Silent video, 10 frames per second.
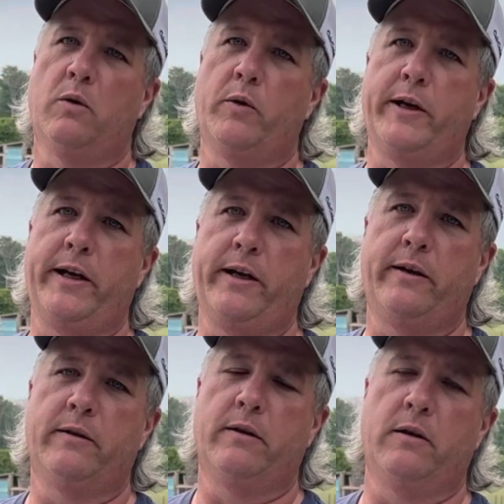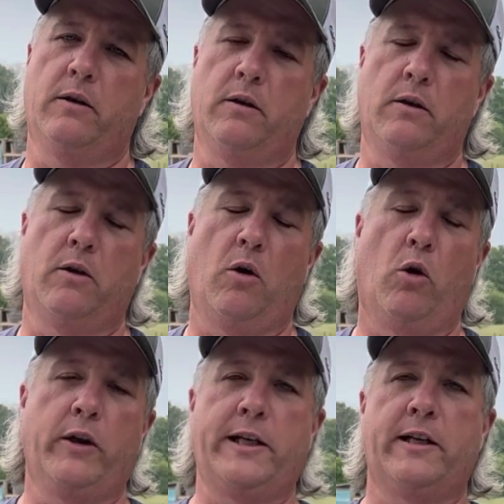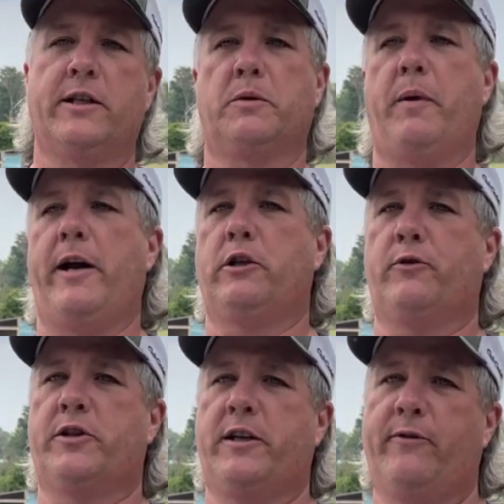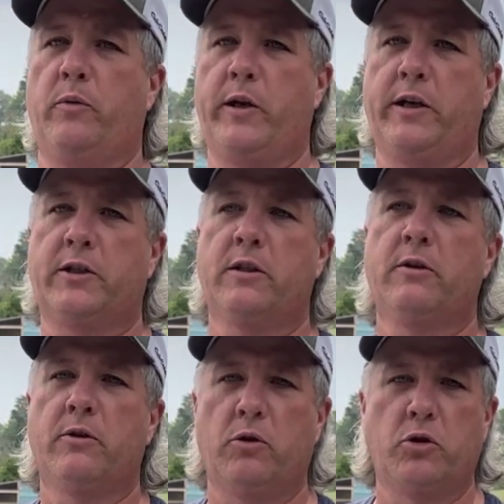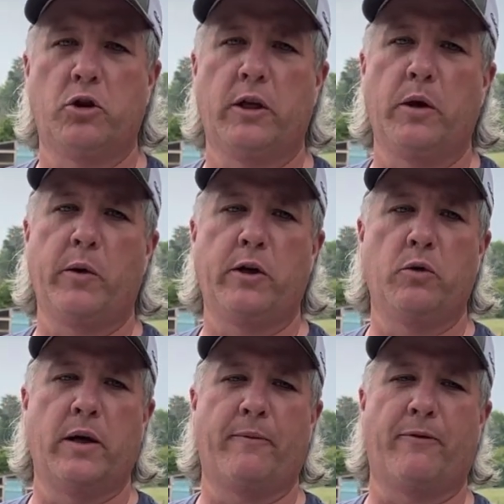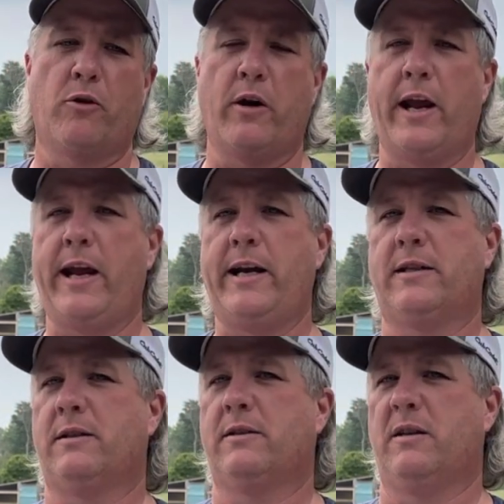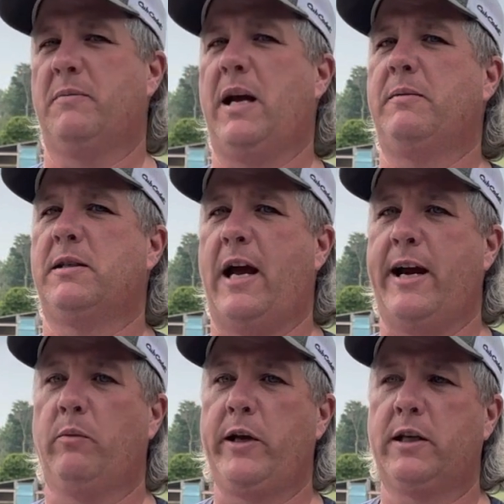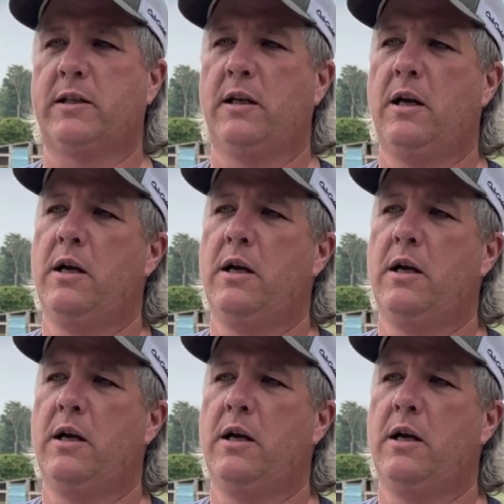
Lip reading: We only did this batch for 7 weeks. Usually we do them for 8 and sometimes 9 weeks.